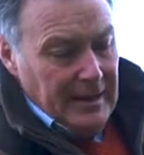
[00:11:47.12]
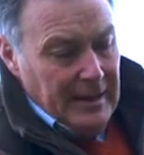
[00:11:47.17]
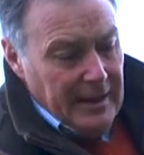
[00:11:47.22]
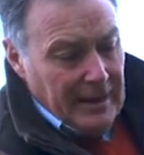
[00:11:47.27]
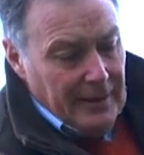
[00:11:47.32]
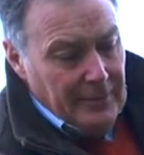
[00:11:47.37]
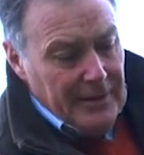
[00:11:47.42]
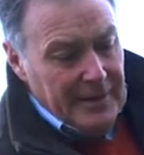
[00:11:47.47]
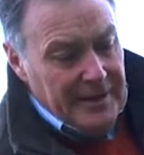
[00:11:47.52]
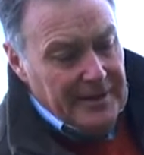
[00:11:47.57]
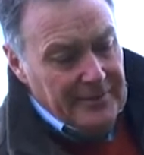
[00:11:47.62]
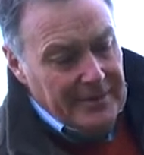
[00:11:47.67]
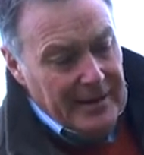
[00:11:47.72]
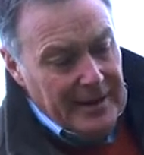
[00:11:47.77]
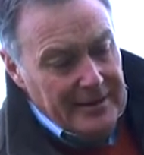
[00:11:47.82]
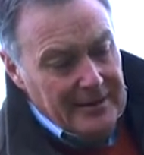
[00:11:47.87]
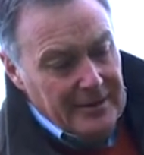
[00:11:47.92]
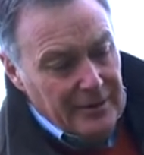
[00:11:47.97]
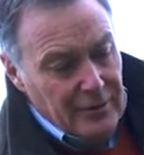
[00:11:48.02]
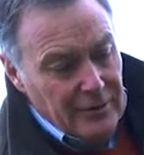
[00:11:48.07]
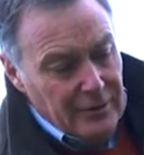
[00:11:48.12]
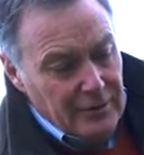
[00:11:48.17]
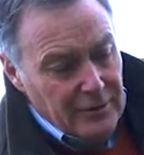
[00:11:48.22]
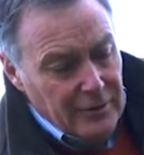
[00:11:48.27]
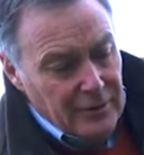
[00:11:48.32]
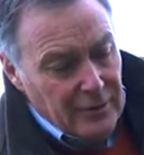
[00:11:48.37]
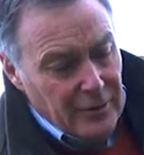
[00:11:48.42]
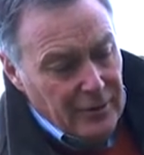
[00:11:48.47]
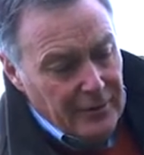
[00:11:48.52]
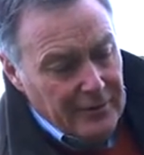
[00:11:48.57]
and we can then
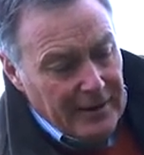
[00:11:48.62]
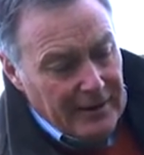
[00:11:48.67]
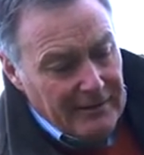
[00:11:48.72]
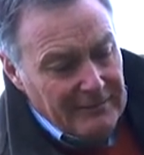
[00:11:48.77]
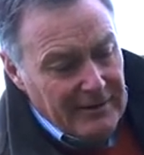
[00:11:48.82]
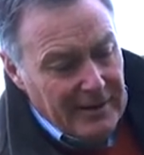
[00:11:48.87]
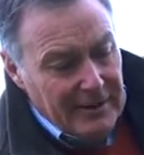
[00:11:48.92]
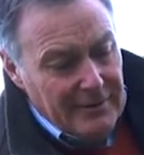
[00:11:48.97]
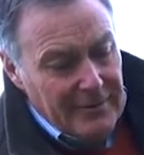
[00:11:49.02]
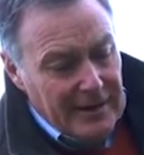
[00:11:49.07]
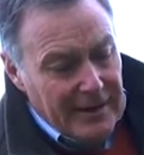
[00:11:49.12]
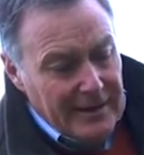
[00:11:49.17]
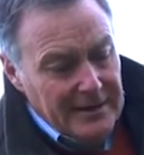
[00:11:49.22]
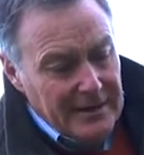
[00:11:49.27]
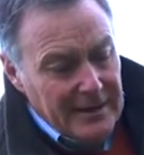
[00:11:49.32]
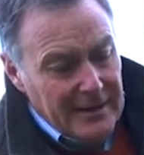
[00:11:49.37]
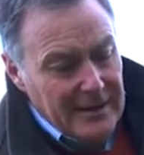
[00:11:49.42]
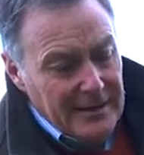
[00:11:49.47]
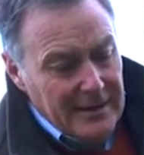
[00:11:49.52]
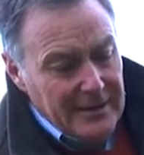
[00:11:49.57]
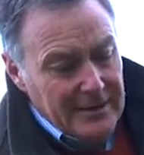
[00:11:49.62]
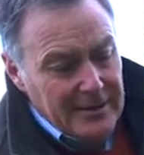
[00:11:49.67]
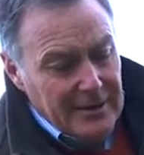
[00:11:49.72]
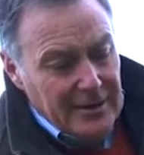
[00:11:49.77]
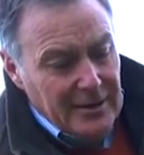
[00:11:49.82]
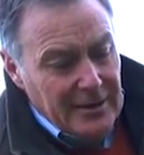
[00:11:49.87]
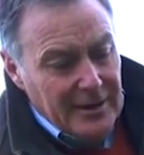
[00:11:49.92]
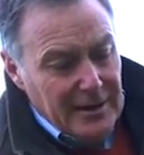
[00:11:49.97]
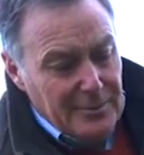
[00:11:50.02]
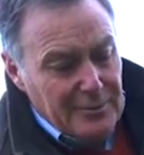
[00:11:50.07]
hook that round that
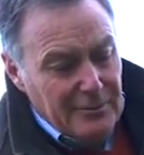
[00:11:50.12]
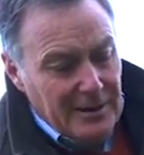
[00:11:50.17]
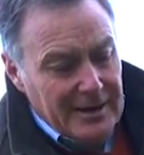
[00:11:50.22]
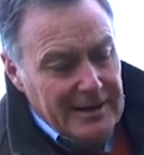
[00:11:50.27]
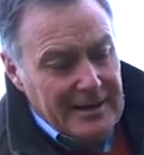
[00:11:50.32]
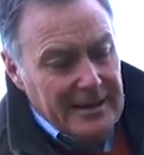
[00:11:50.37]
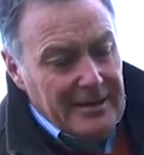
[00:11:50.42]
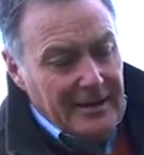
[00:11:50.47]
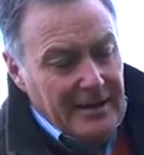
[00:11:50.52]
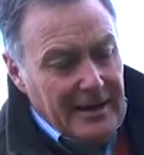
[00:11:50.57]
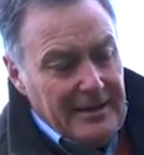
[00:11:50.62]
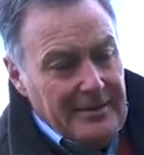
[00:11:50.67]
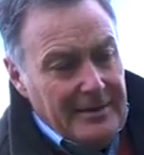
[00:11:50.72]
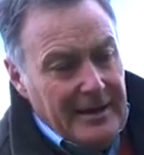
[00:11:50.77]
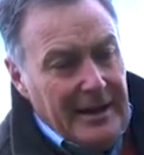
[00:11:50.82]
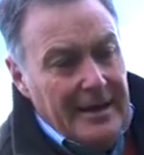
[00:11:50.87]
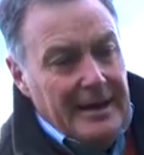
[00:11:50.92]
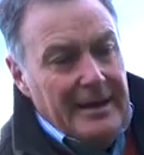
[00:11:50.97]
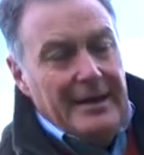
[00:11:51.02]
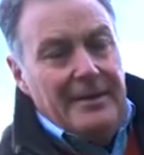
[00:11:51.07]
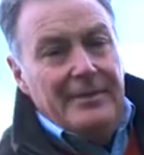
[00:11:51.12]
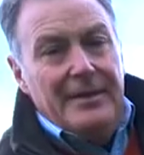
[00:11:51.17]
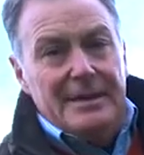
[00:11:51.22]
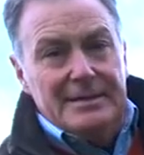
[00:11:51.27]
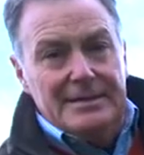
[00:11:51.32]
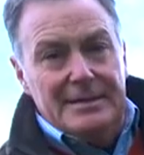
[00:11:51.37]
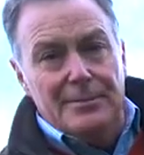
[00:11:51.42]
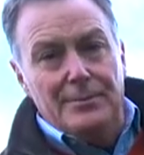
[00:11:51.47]
curly bracket like that, and that's